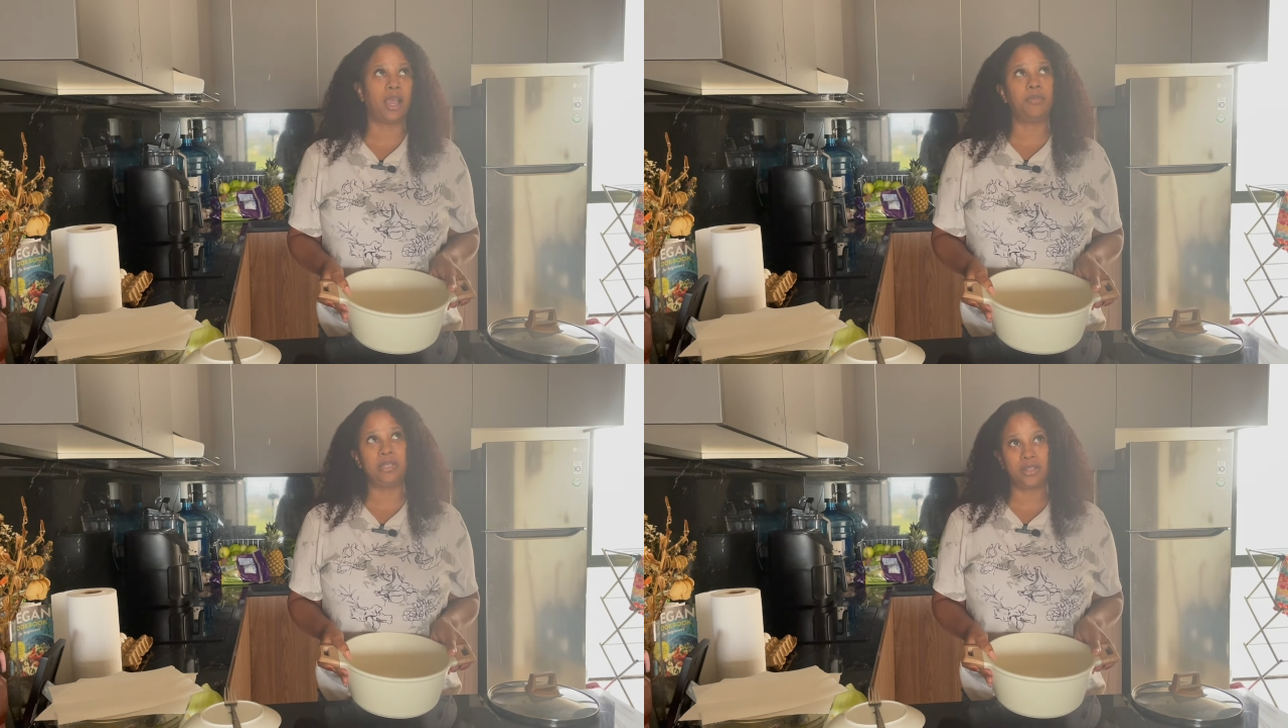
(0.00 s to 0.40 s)

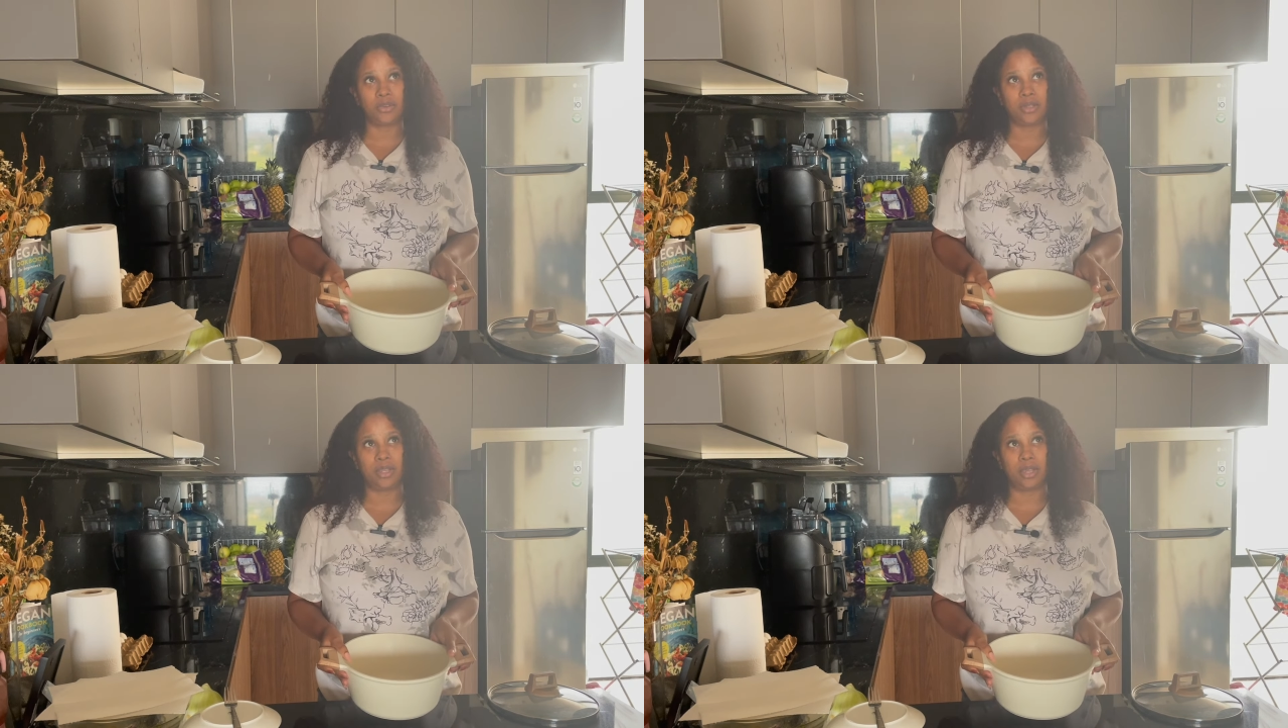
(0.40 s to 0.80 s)
a piece of
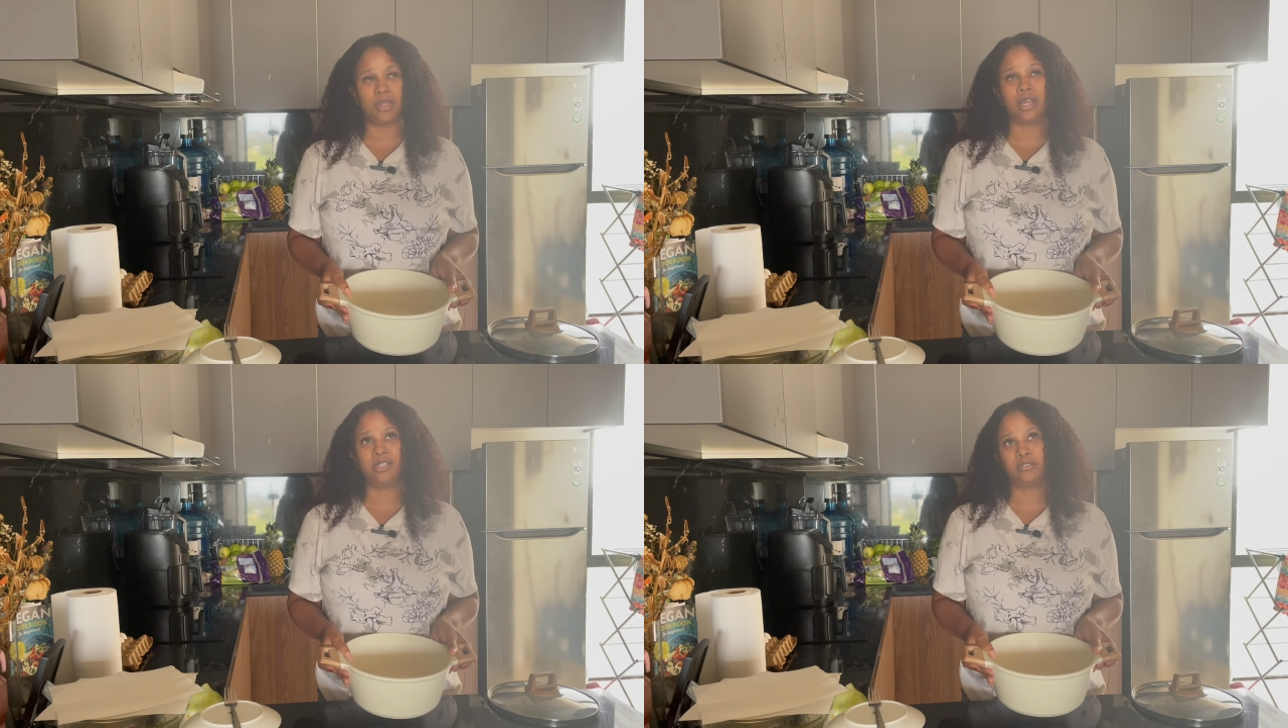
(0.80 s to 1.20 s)

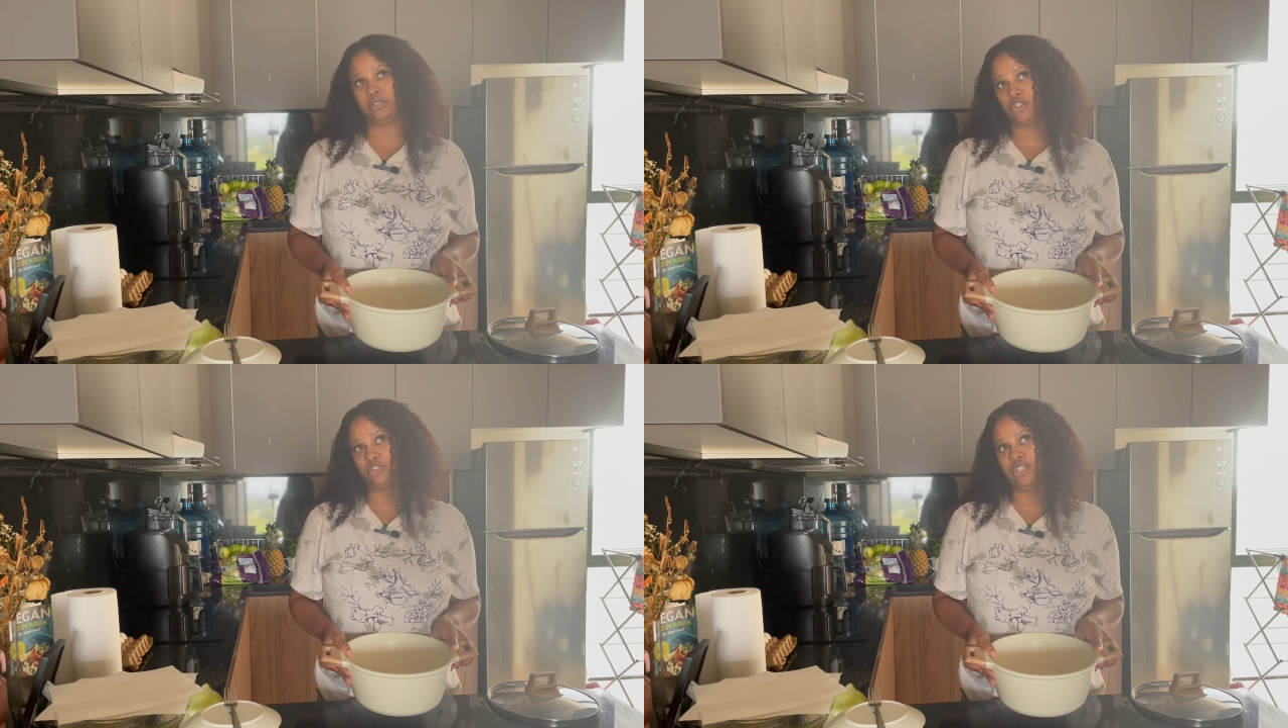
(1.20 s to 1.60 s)
onion, and
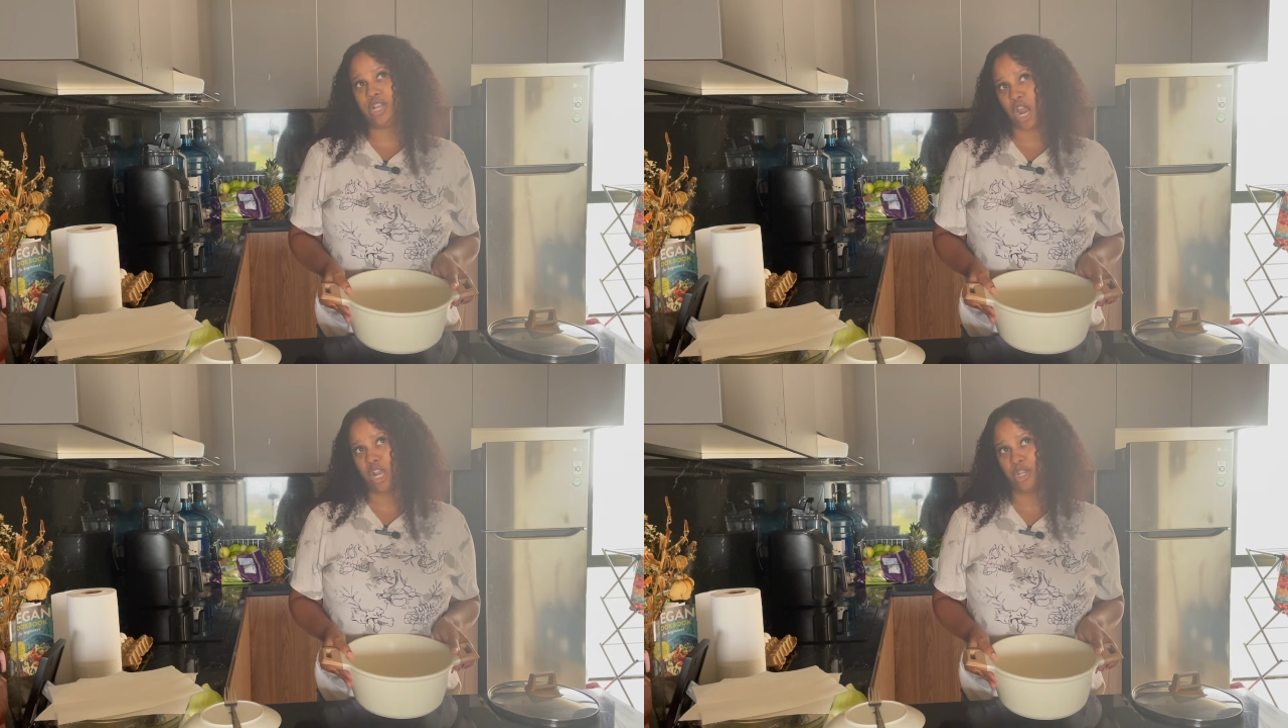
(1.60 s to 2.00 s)
three
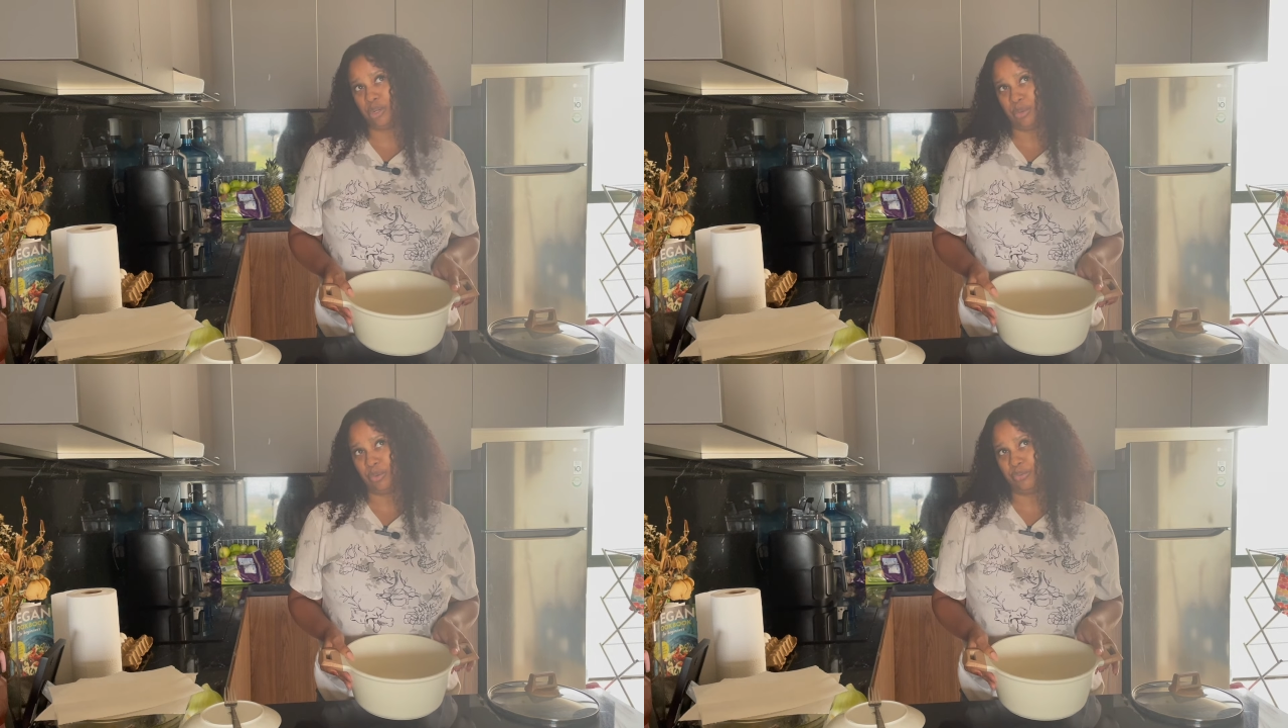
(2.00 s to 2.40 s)
garlic
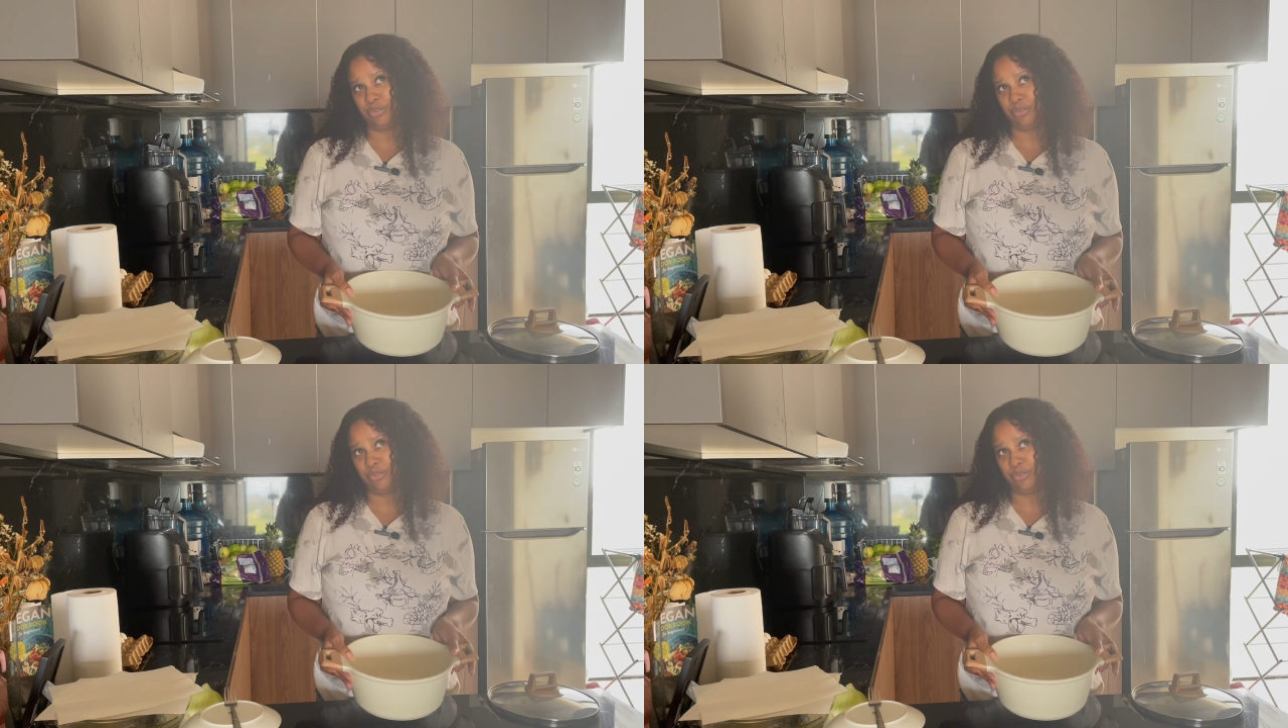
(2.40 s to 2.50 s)
clove.